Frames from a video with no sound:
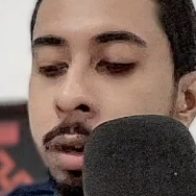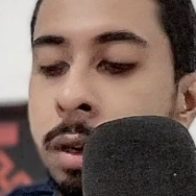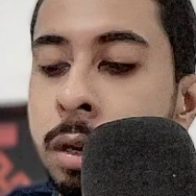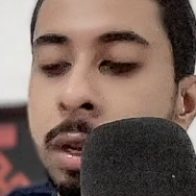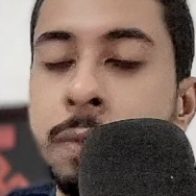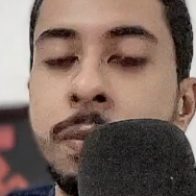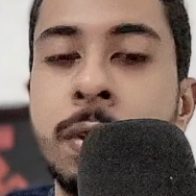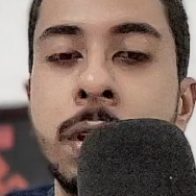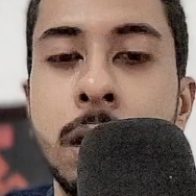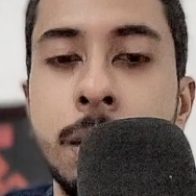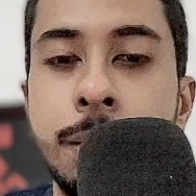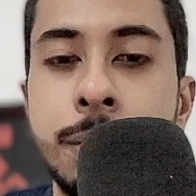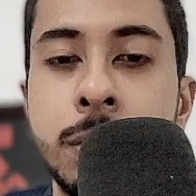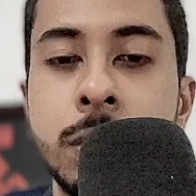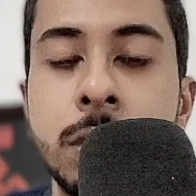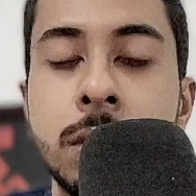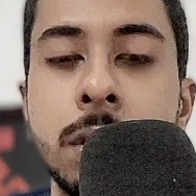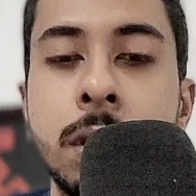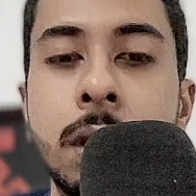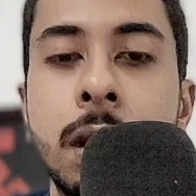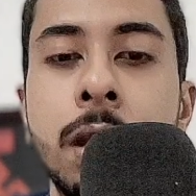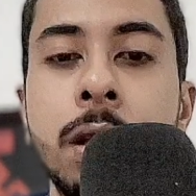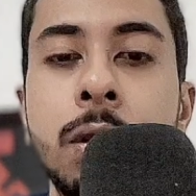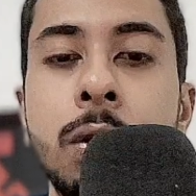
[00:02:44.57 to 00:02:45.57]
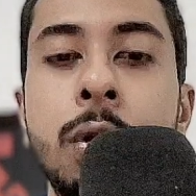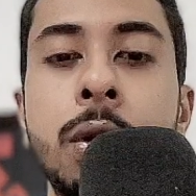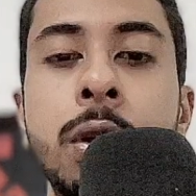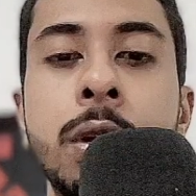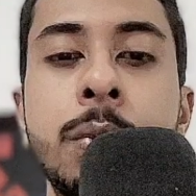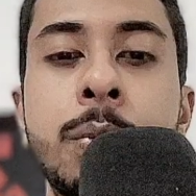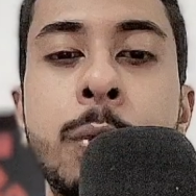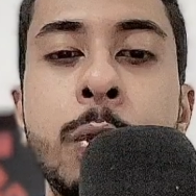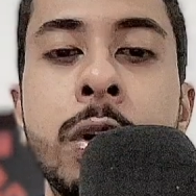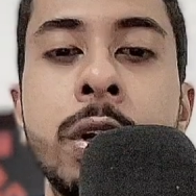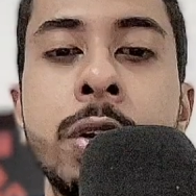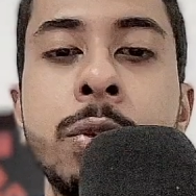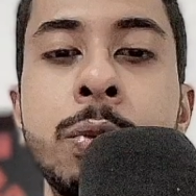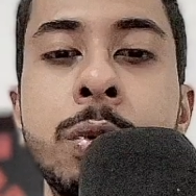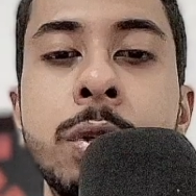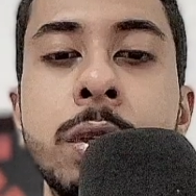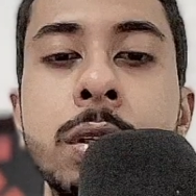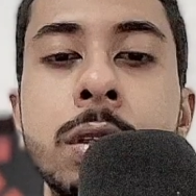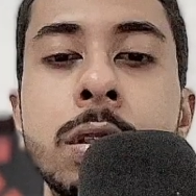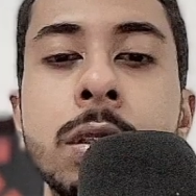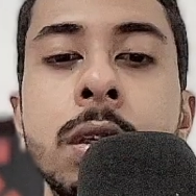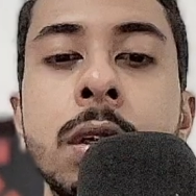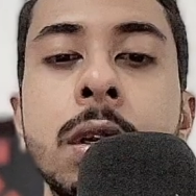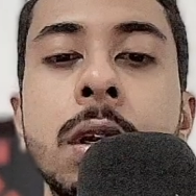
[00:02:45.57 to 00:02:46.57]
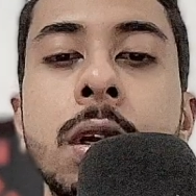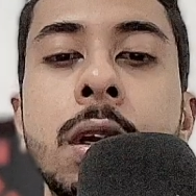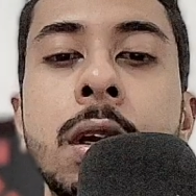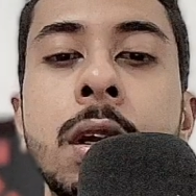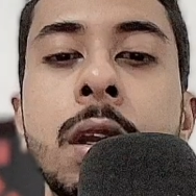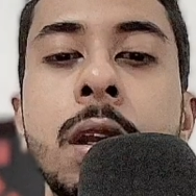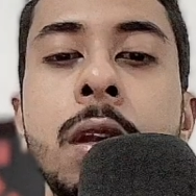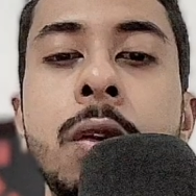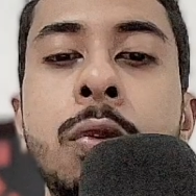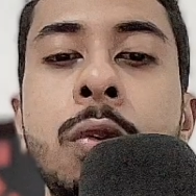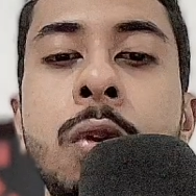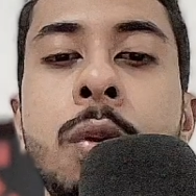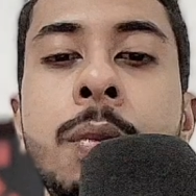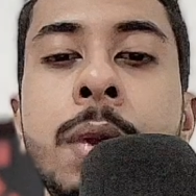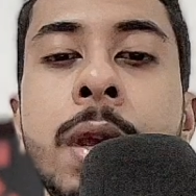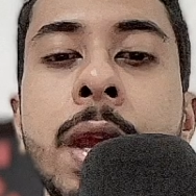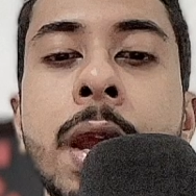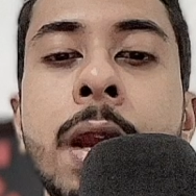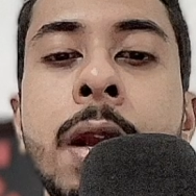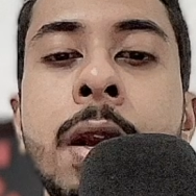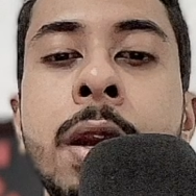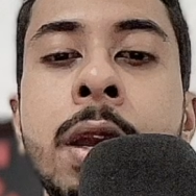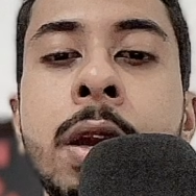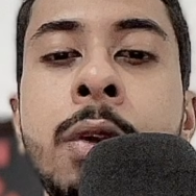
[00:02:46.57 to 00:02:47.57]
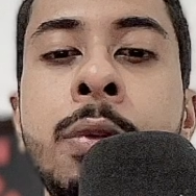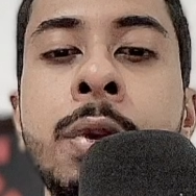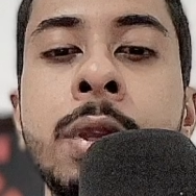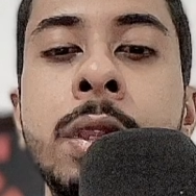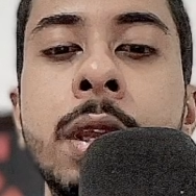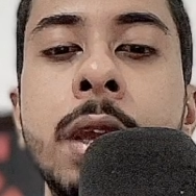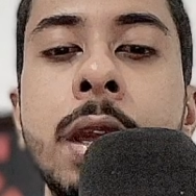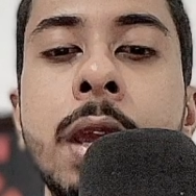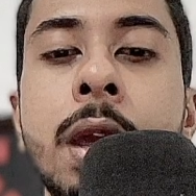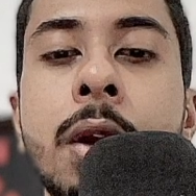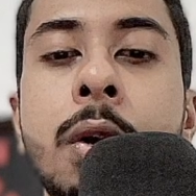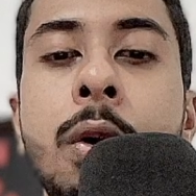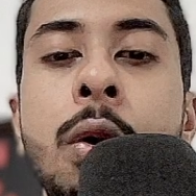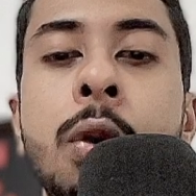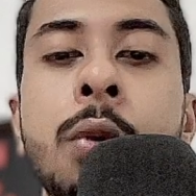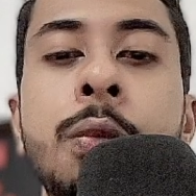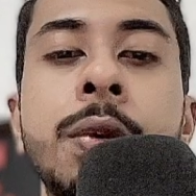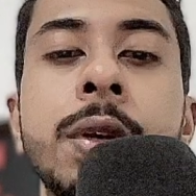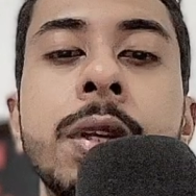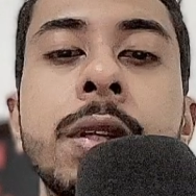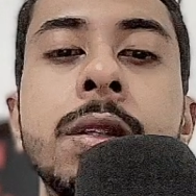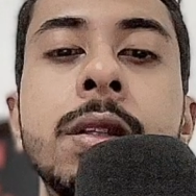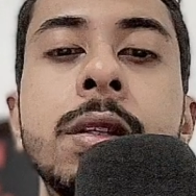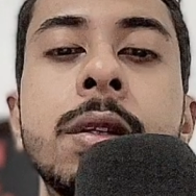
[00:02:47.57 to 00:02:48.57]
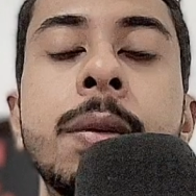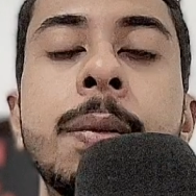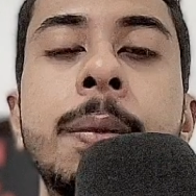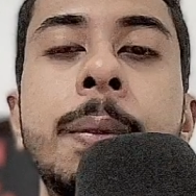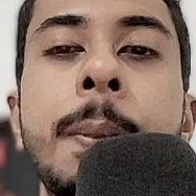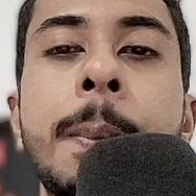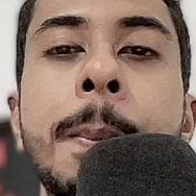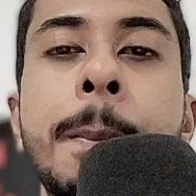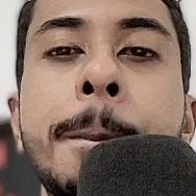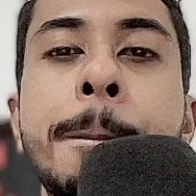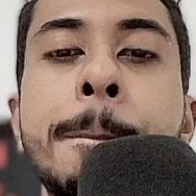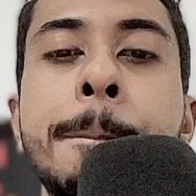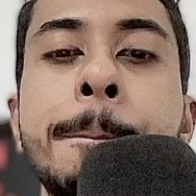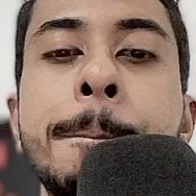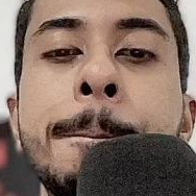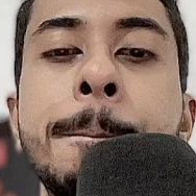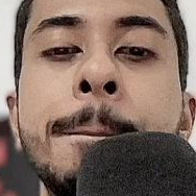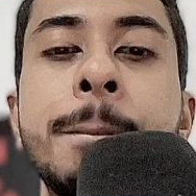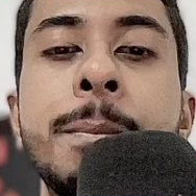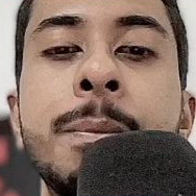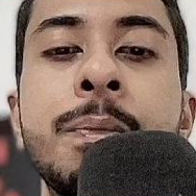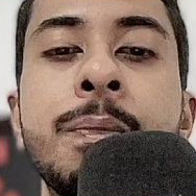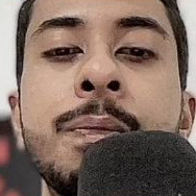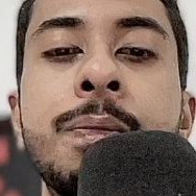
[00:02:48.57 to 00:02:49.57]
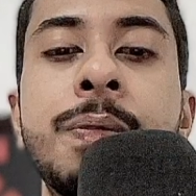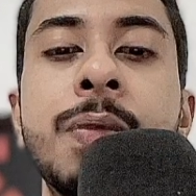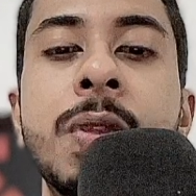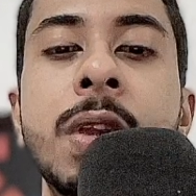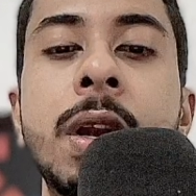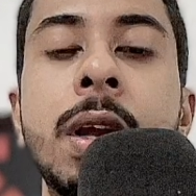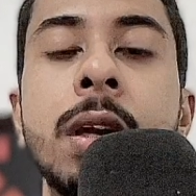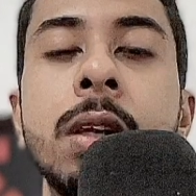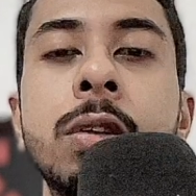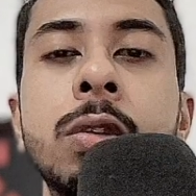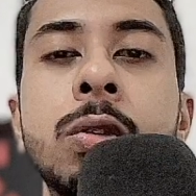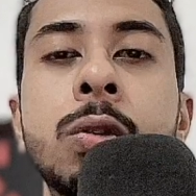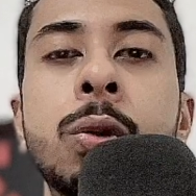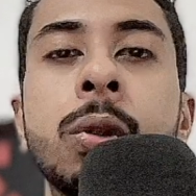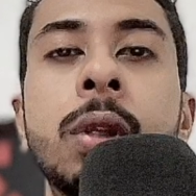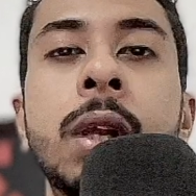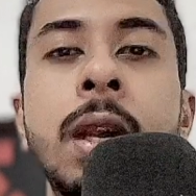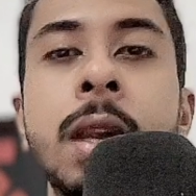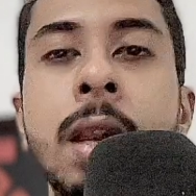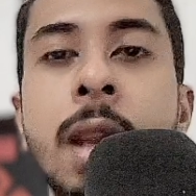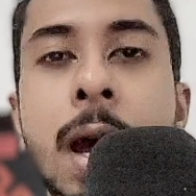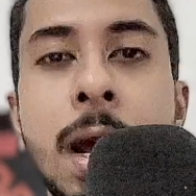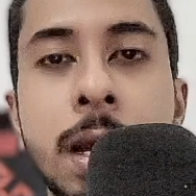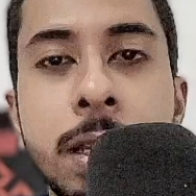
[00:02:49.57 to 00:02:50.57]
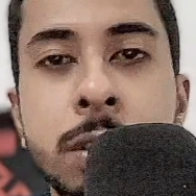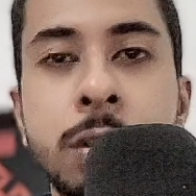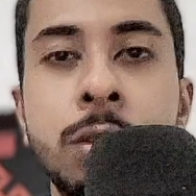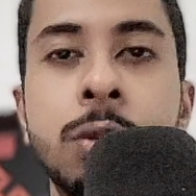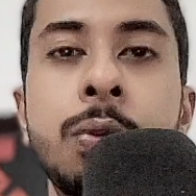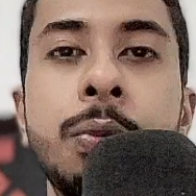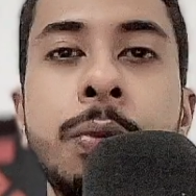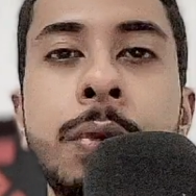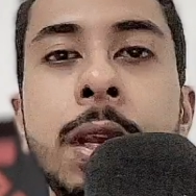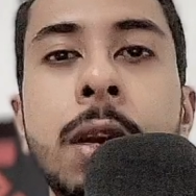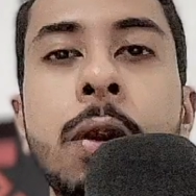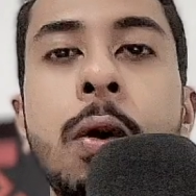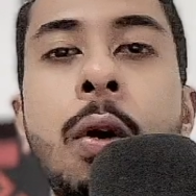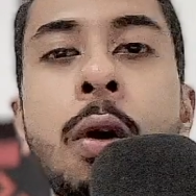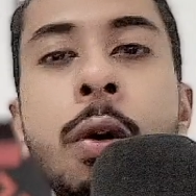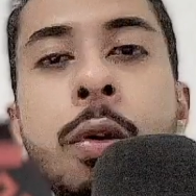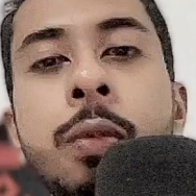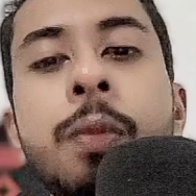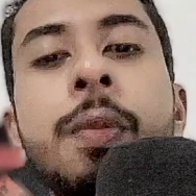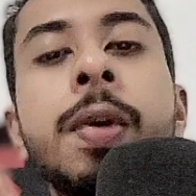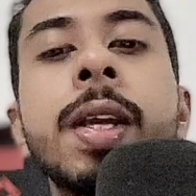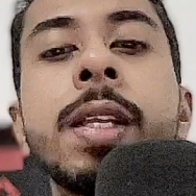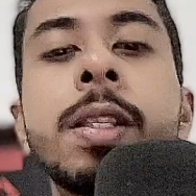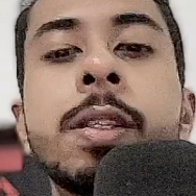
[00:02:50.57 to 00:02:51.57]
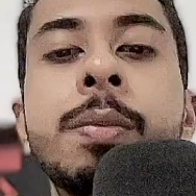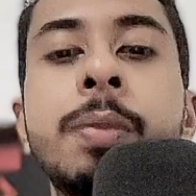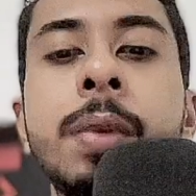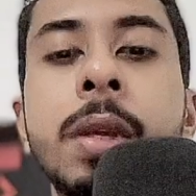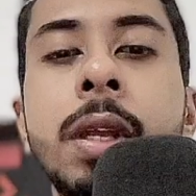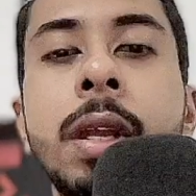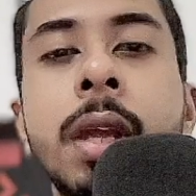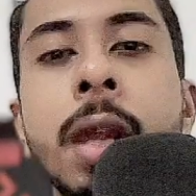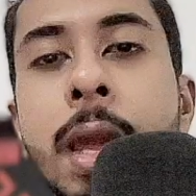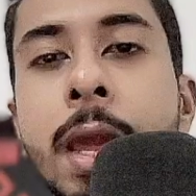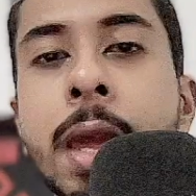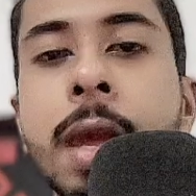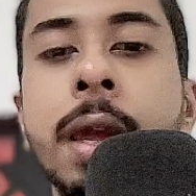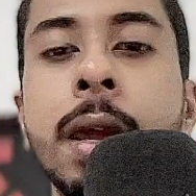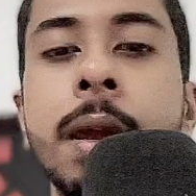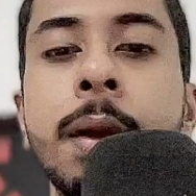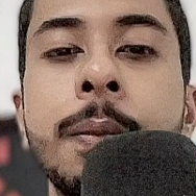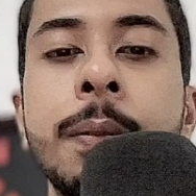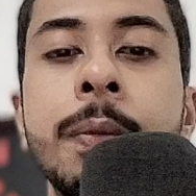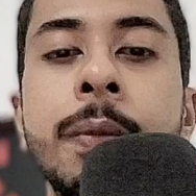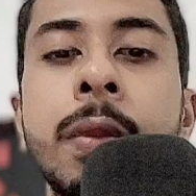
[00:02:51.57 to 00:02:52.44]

develops, right, or it produces, it will be ending with A always, right? So the last will always be A.